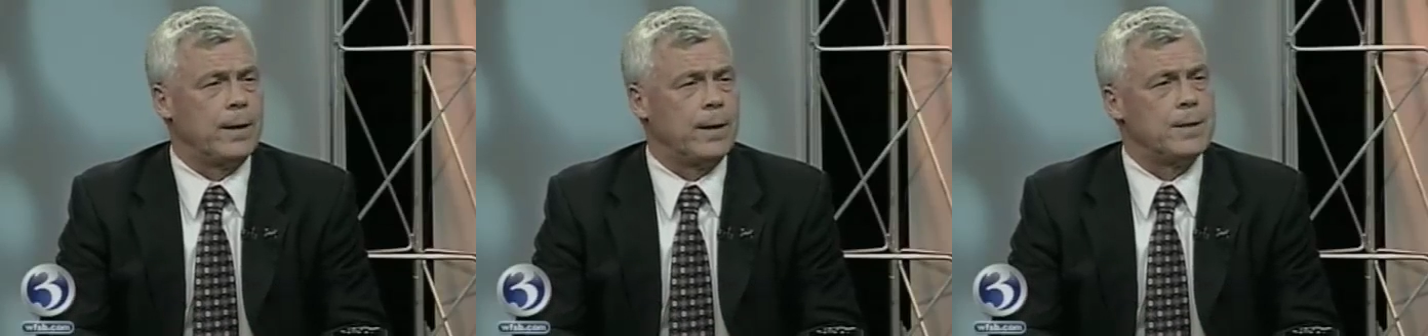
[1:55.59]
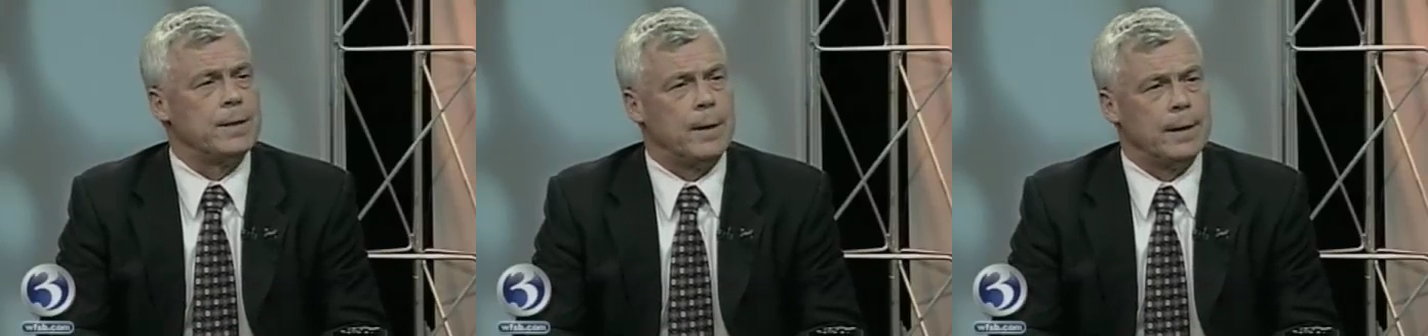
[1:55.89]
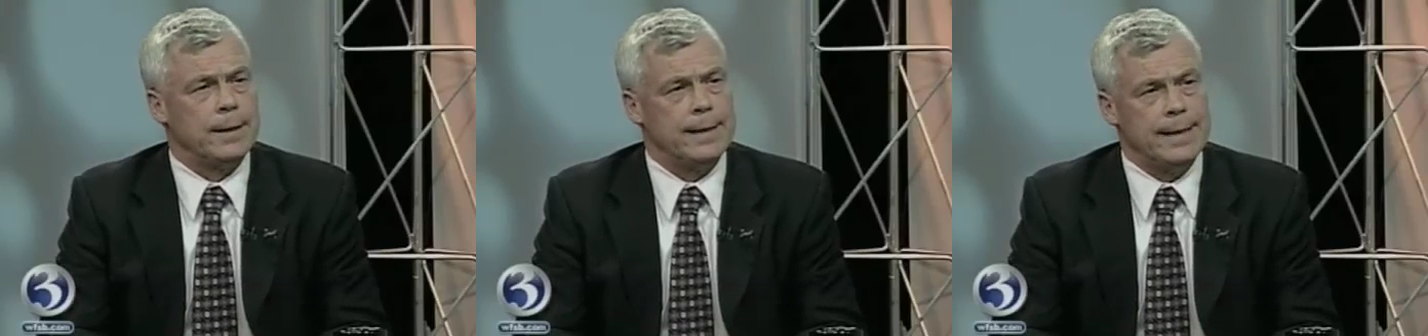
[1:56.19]
raising the
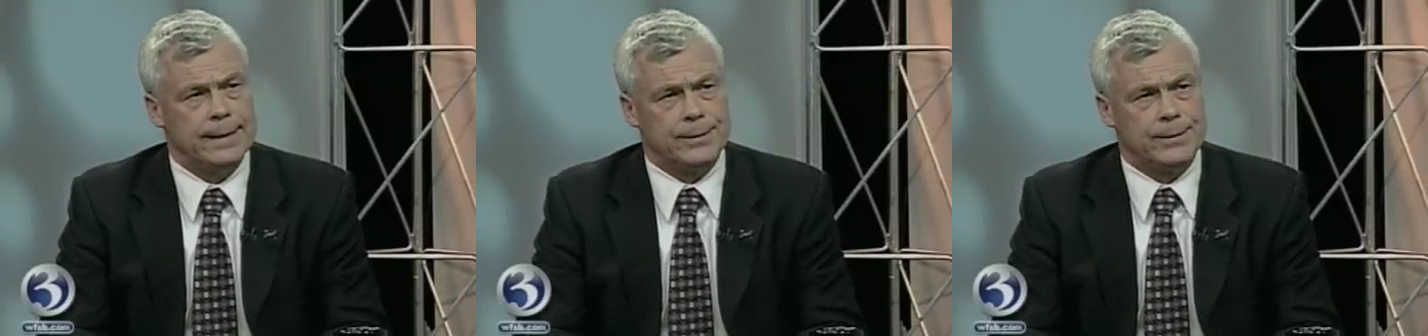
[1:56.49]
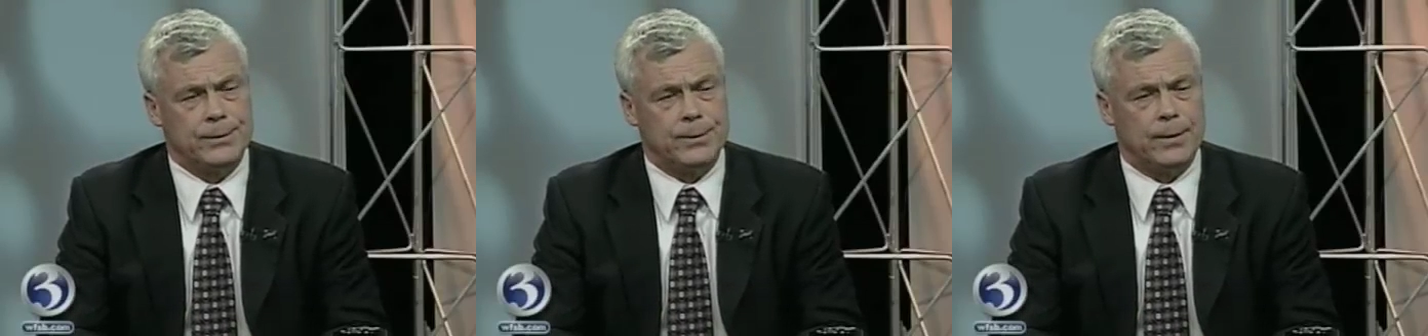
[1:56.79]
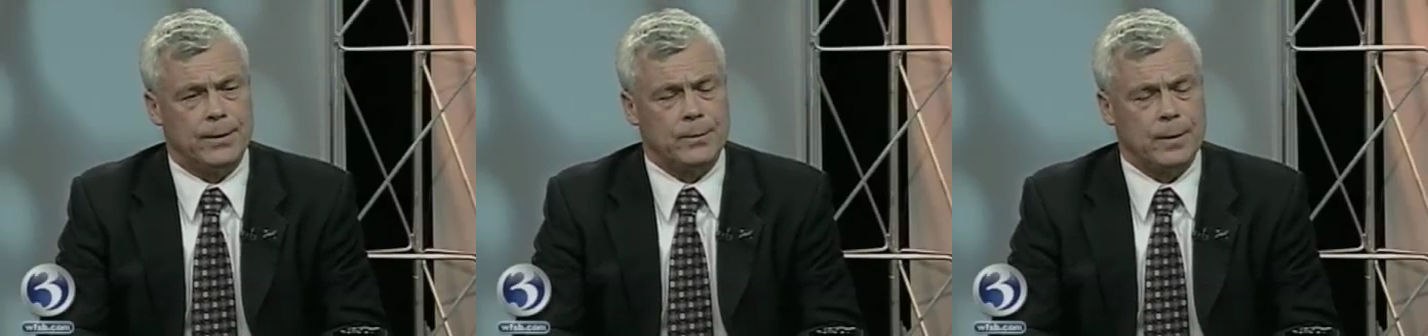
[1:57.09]
money needed
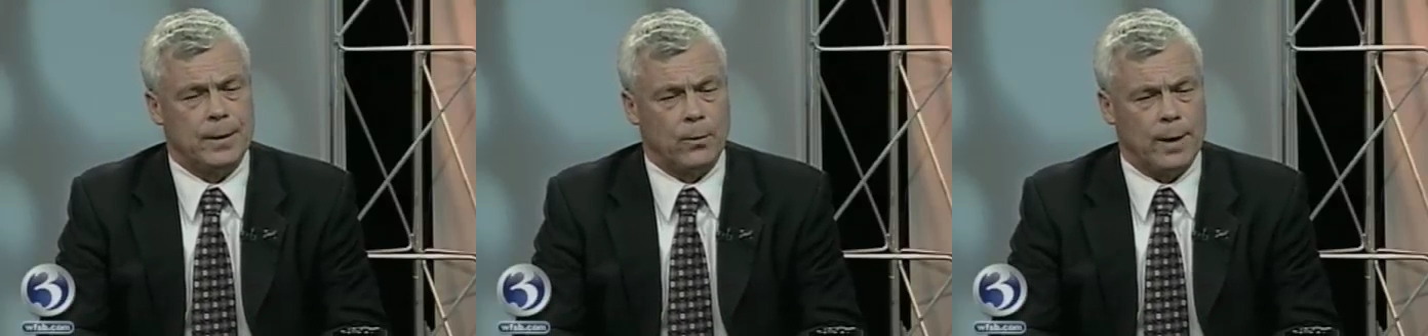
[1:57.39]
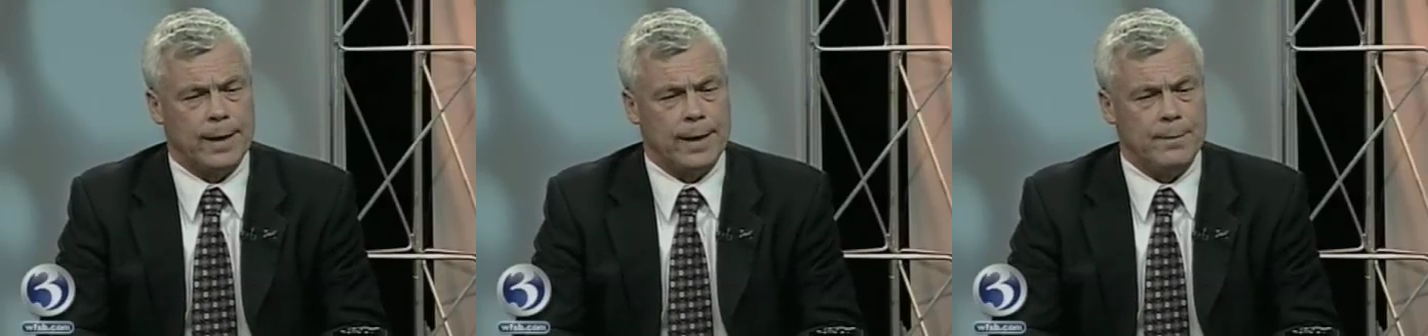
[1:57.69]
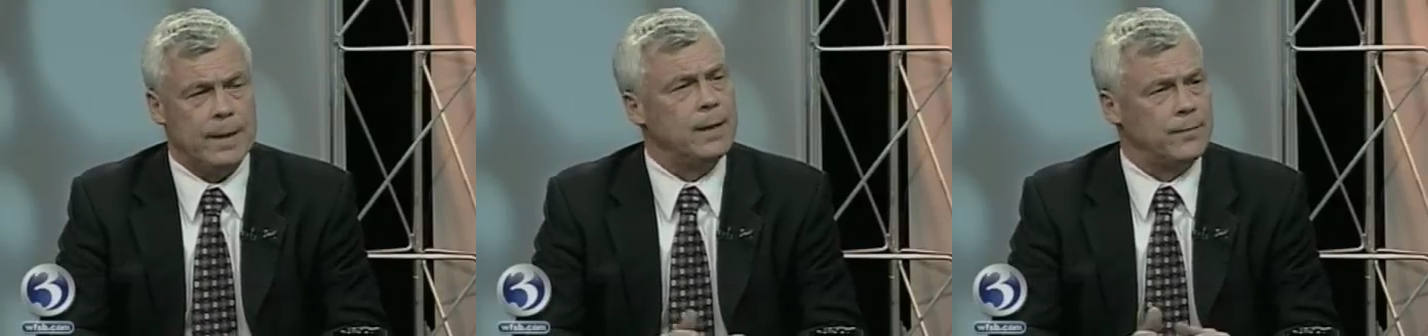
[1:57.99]
to run
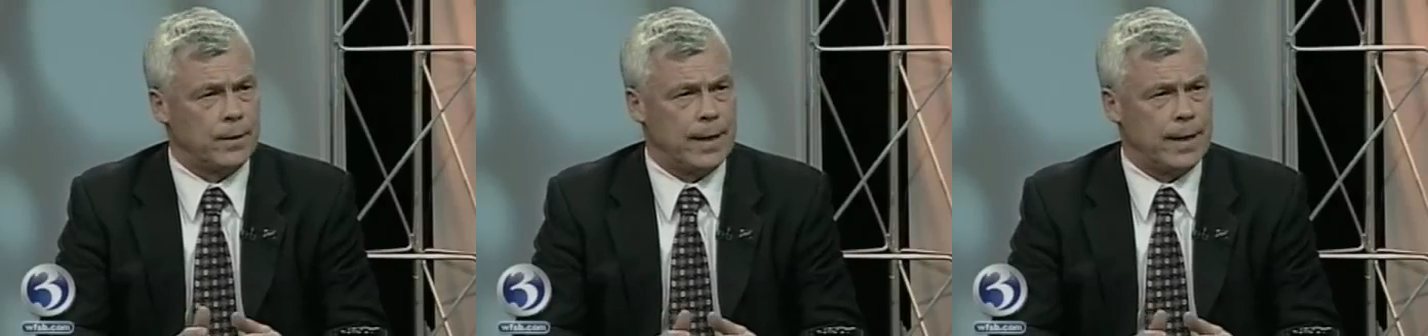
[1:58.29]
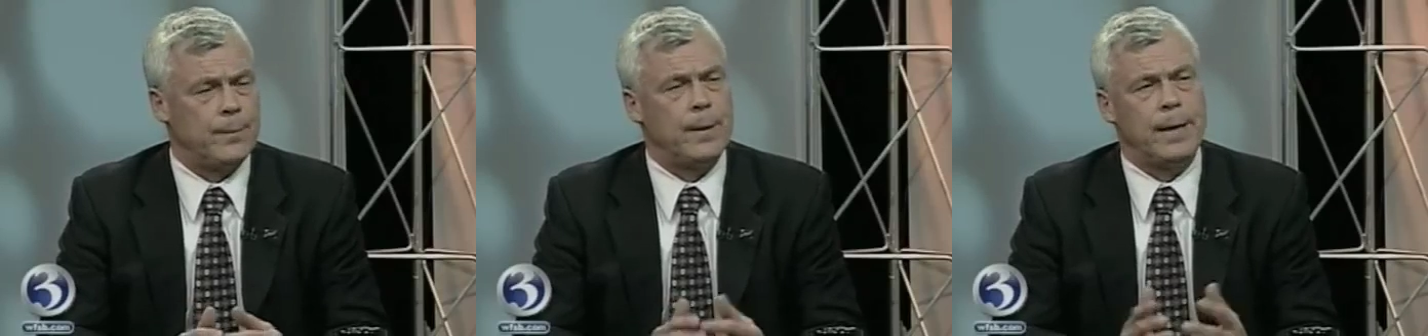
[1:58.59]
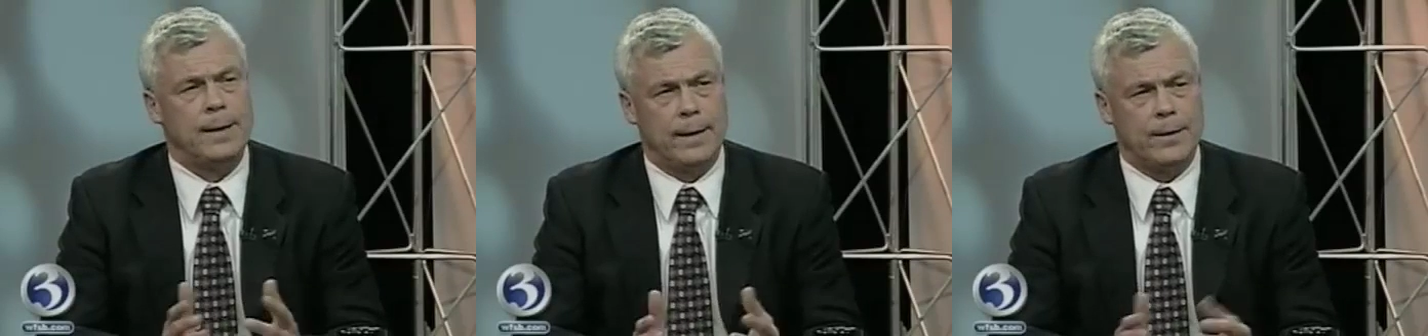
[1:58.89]
a meaningful
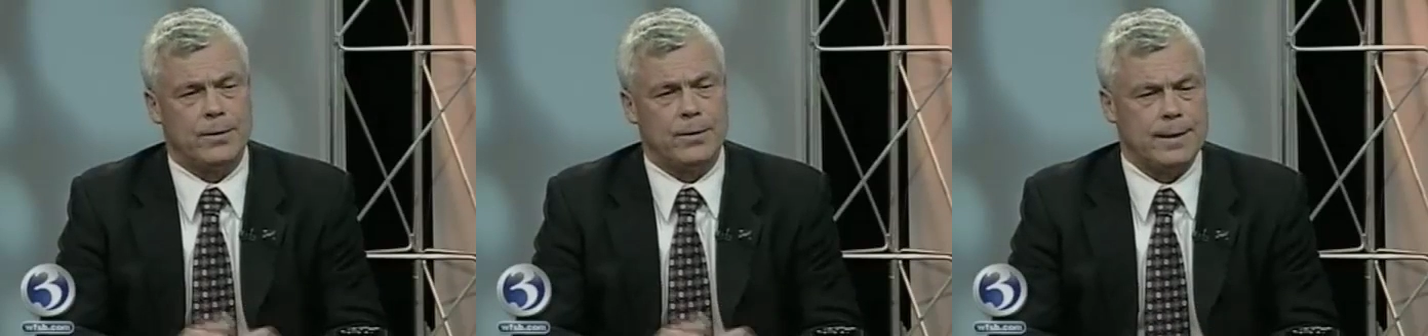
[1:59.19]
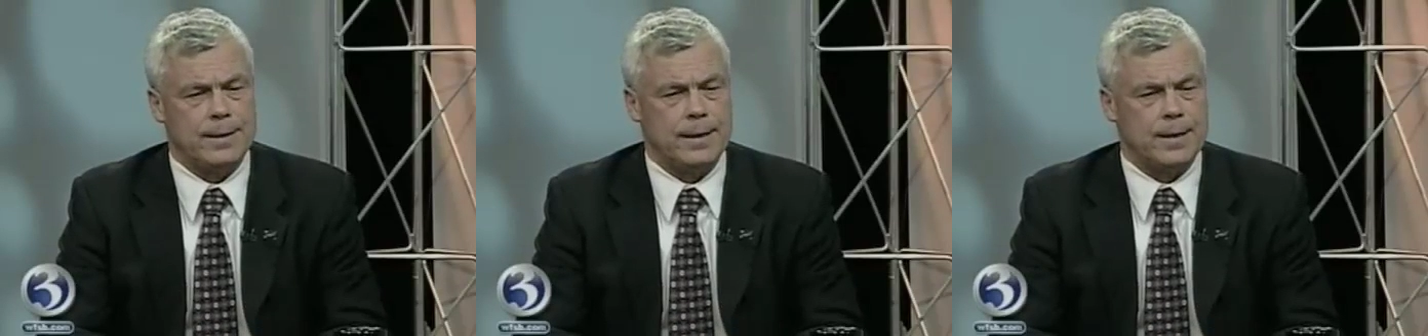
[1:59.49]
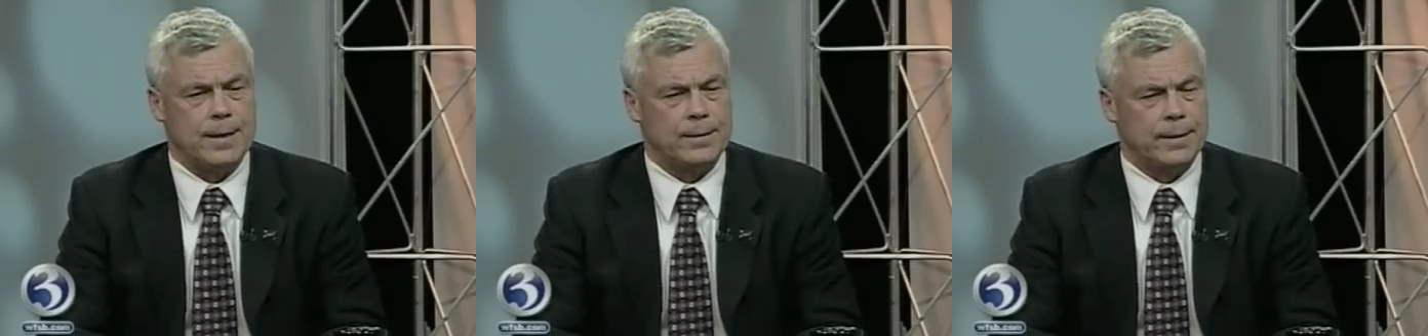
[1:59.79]
campaign to get your
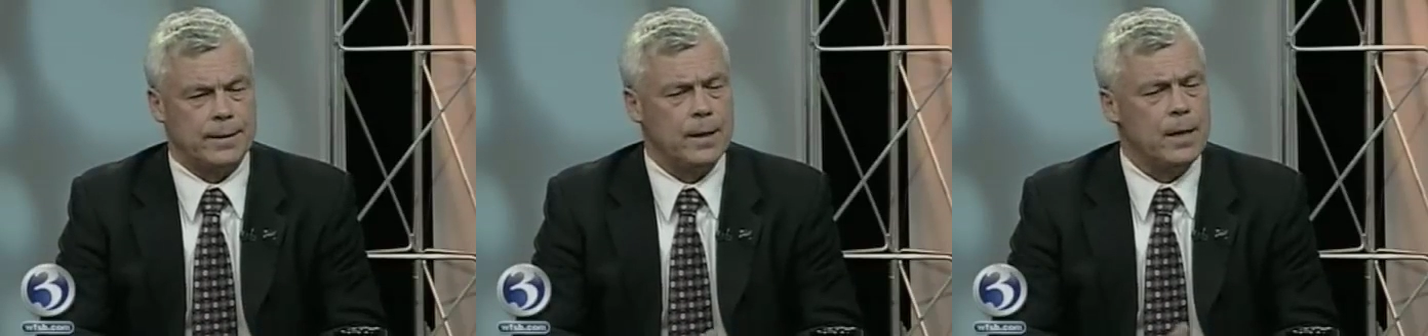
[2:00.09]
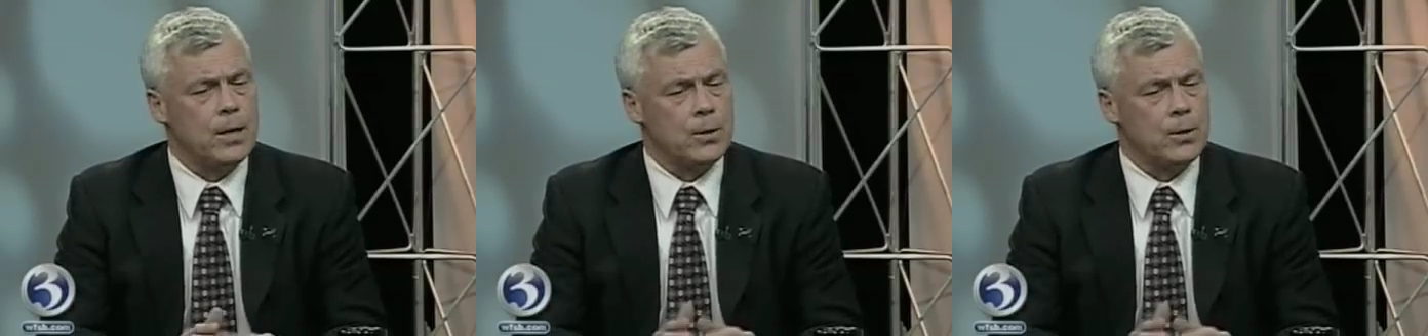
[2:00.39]
ideas out there.